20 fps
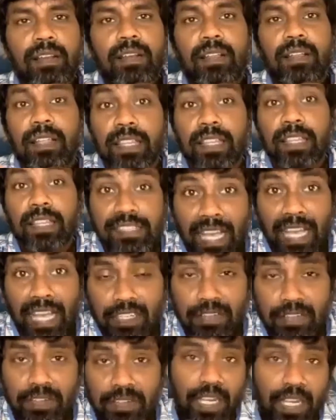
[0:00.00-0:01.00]
Exactly,
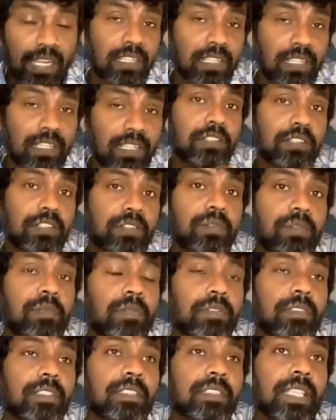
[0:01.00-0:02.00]
you're connecting to
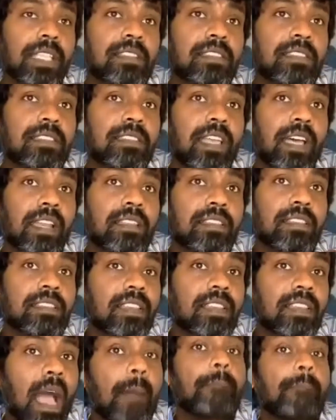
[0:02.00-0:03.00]
the things that is
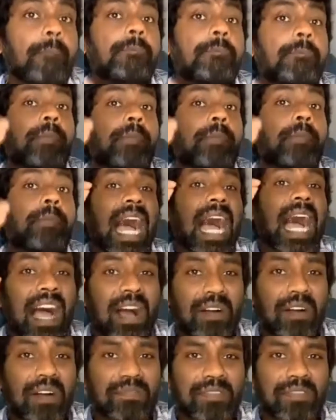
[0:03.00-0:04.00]

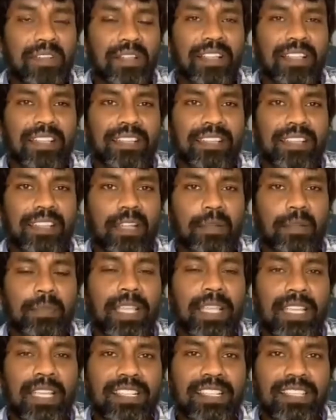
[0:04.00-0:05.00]
above. That
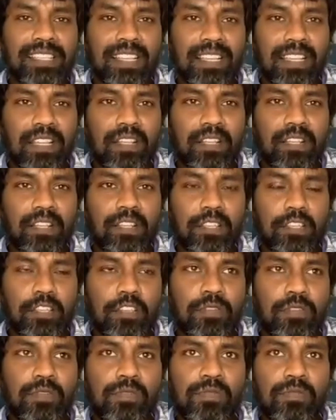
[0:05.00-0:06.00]
means
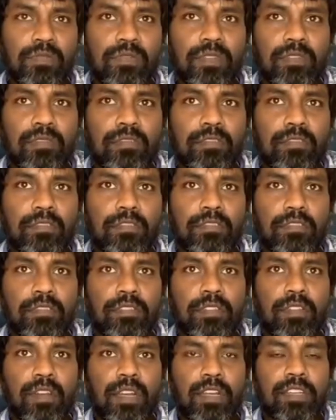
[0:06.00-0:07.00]
you
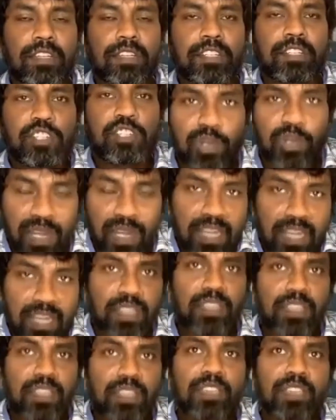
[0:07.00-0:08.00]
are training
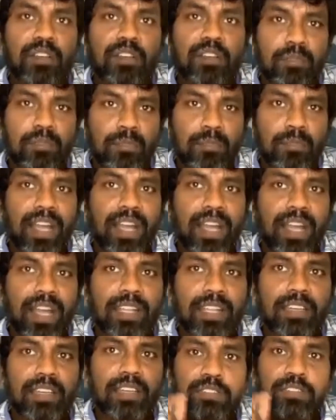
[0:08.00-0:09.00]
your mind to
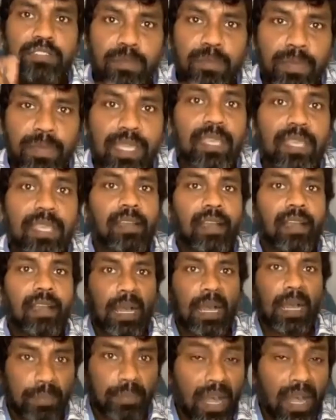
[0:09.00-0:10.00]
be
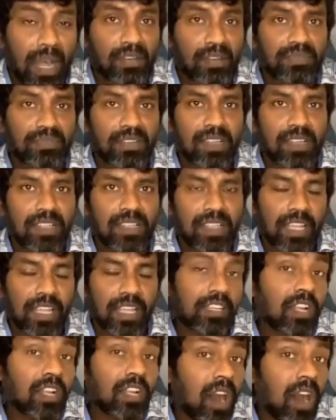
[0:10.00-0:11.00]
above and
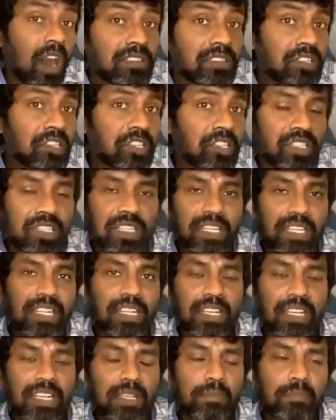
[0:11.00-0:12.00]
constantly
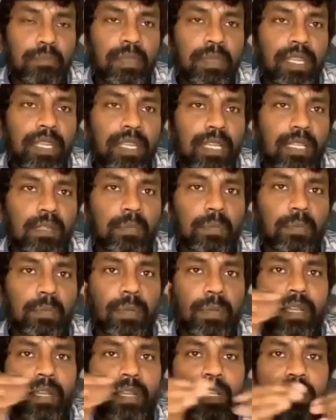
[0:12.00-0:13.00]
be at the place of
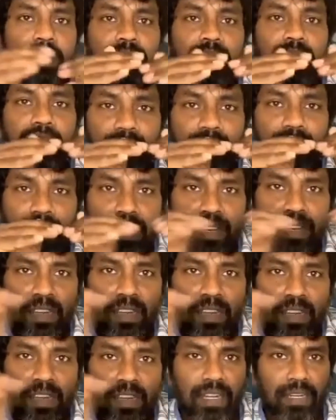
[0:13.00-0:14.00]
learning.
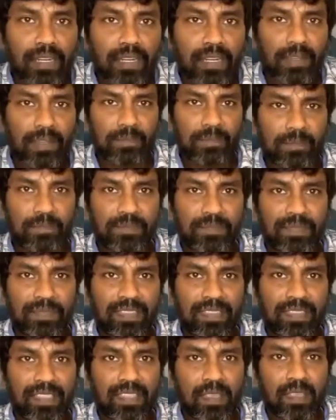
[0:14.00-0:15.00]
But you're
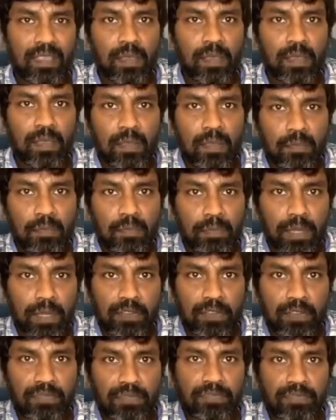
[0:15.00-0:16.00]
distracted,
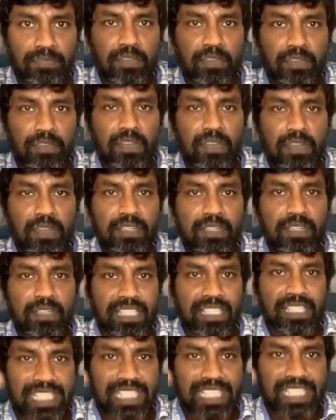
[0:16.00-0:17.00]
it will only
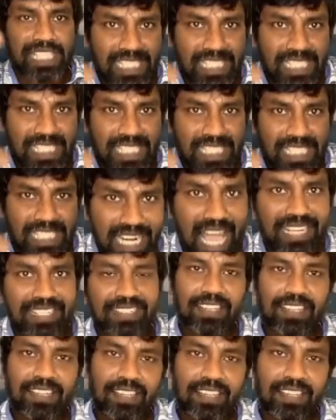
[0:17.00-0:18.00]
keep giving
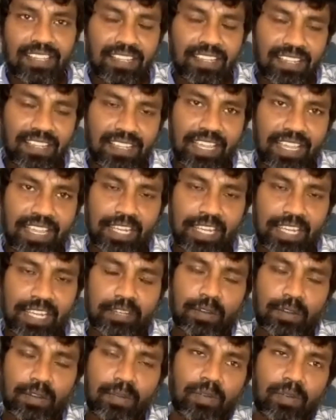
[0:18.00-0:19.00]
you what
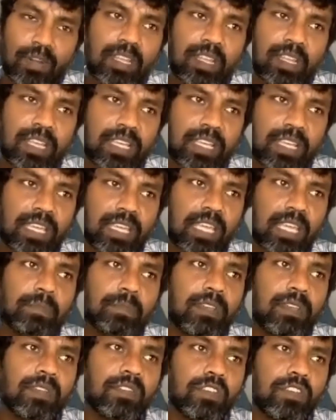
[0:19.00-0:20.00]
you already learned
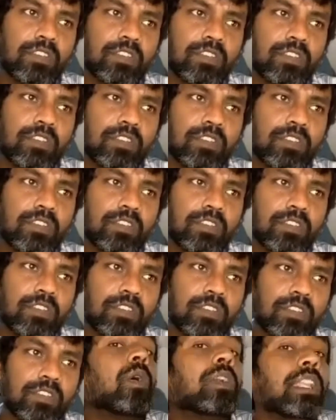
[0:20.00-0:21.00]
or
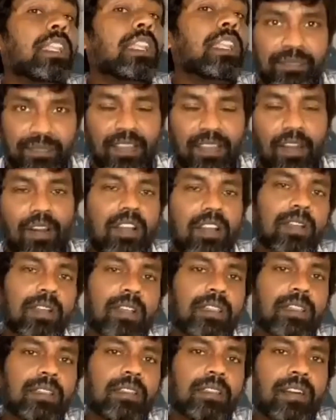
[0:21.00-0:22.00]

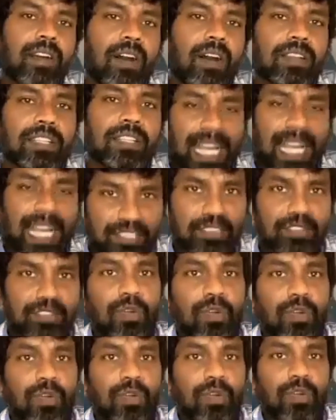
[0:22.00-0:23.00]
connect you to what you
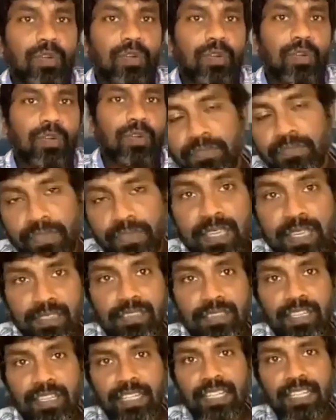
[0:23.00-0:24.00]
want to
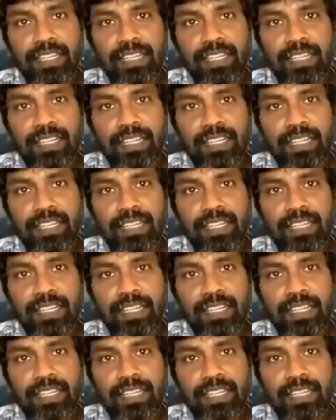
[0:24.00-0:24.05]
feel,